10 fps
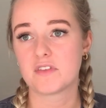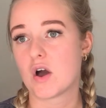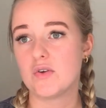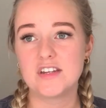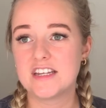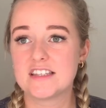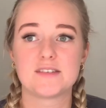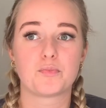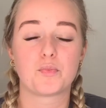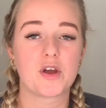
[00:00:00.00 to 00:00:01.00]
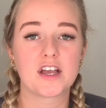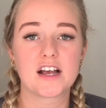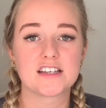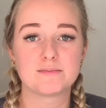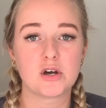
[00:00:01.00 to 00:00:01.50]
only need to bring
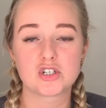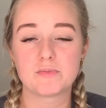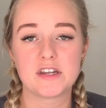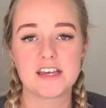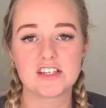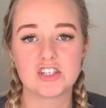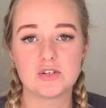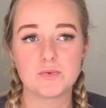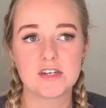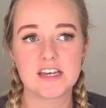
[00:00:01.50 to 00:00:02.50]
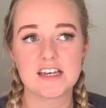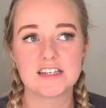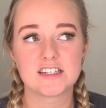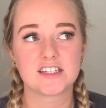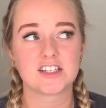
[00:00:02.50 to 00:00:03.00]
as much money as you would need
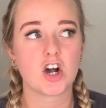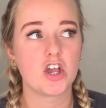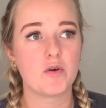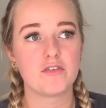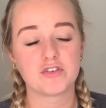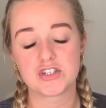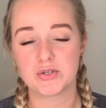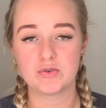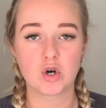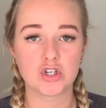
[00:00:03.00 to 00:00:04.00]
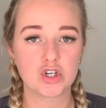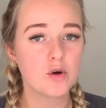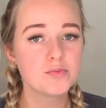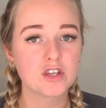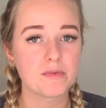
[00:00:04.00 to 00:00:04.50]
to tie you over until you got a
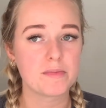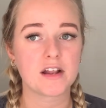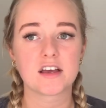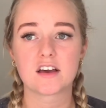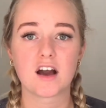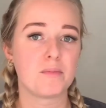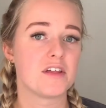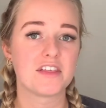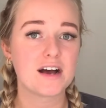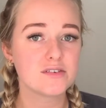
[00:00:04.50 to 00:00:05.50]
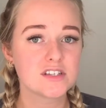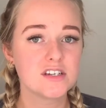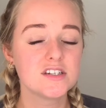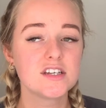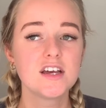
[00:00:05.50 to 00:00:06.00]
job, so maybe like a couple of
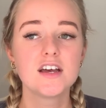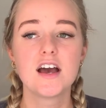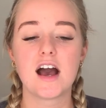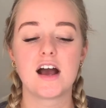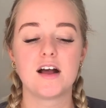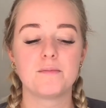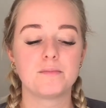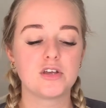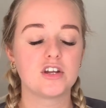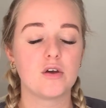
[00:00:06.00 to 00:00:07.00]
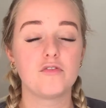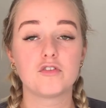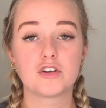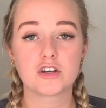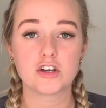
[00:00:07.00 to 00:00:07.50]
thousand. But you know, if you're
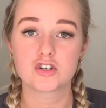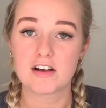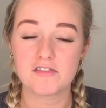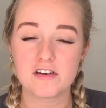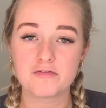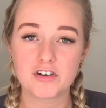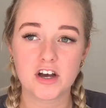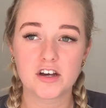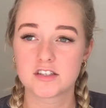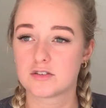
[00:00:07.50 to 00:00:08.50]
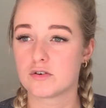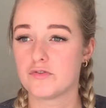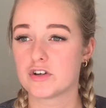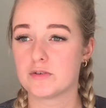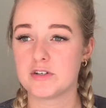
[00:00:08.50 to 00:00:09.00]
going to go traveling first, or if
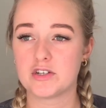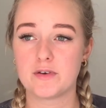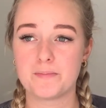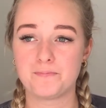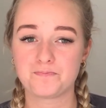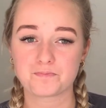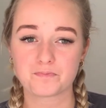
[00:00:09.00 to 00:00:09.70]
you're going to be doing